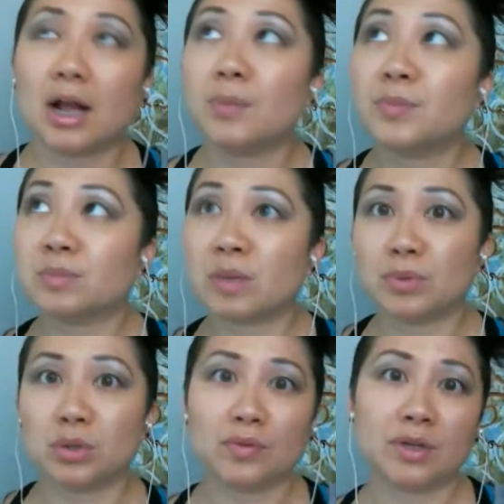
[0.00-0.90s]
I help these
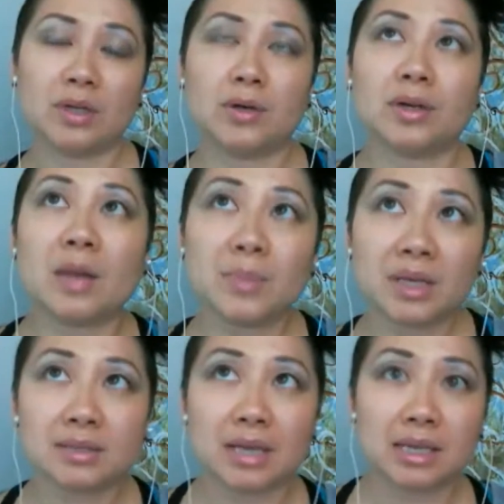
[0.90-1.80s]
people over here
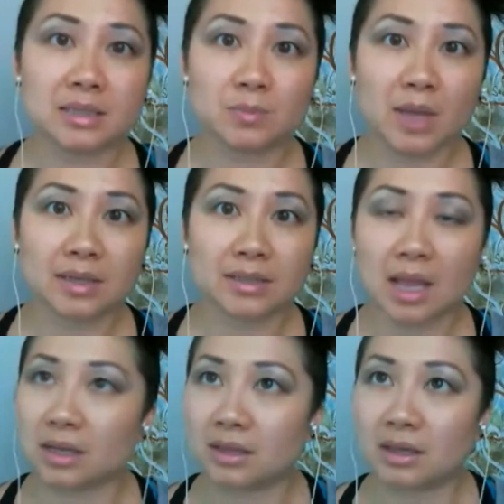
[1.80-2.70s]
not because I
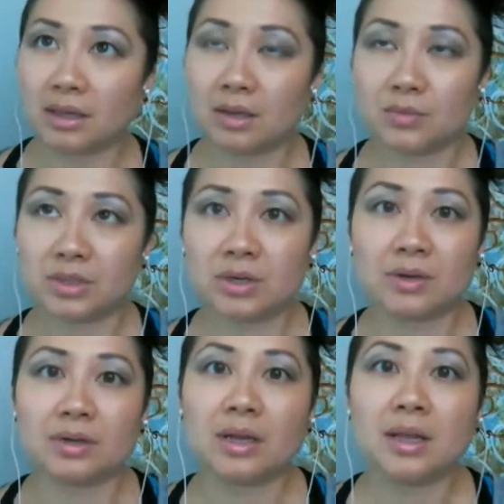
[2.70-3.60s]
expect anything in
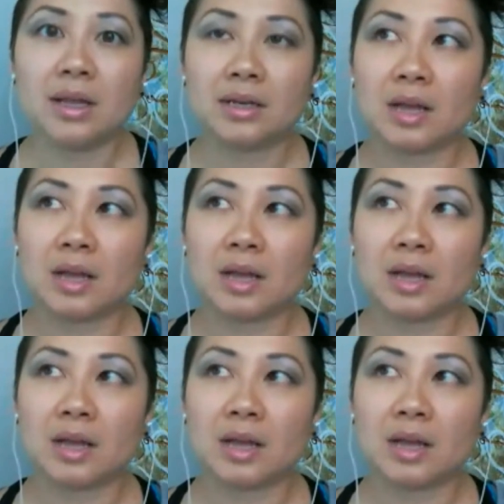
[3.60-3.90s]
return,